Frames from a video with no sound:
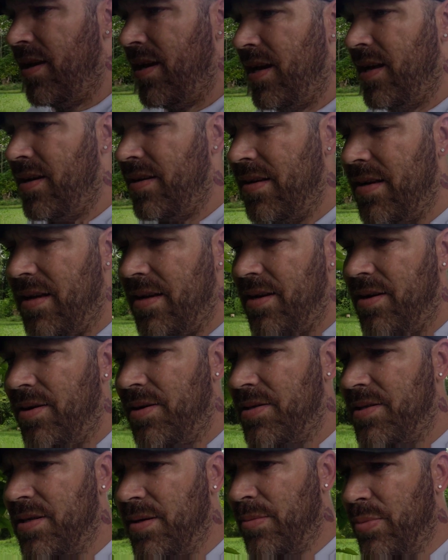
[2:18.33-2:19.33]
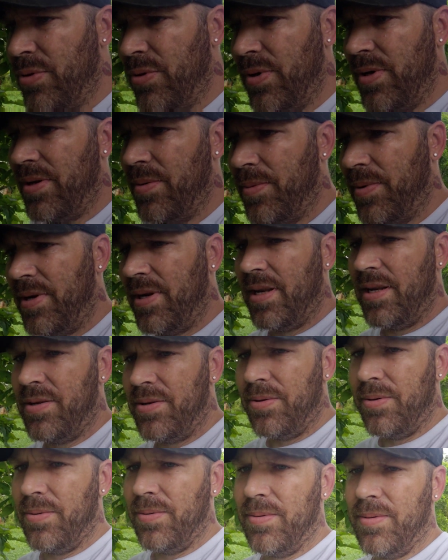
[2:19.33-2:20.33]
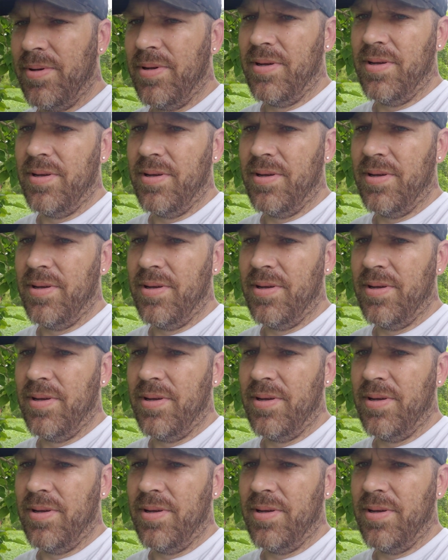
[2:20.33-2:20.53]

And, at some point, we need to,